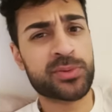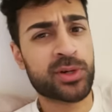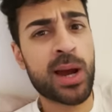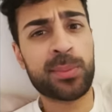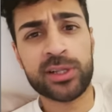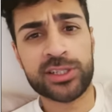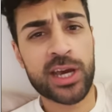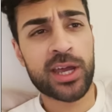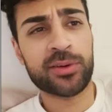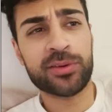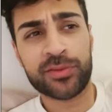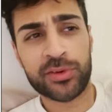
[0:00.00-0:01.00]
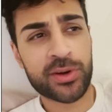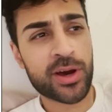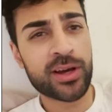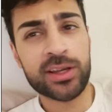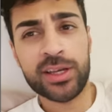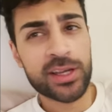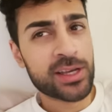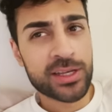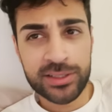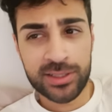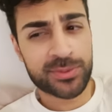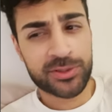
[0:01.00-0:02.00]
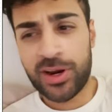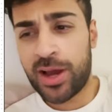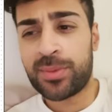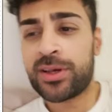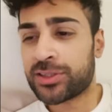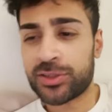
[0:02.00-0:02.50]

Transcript: subscribe to the channel if you're not subscribed.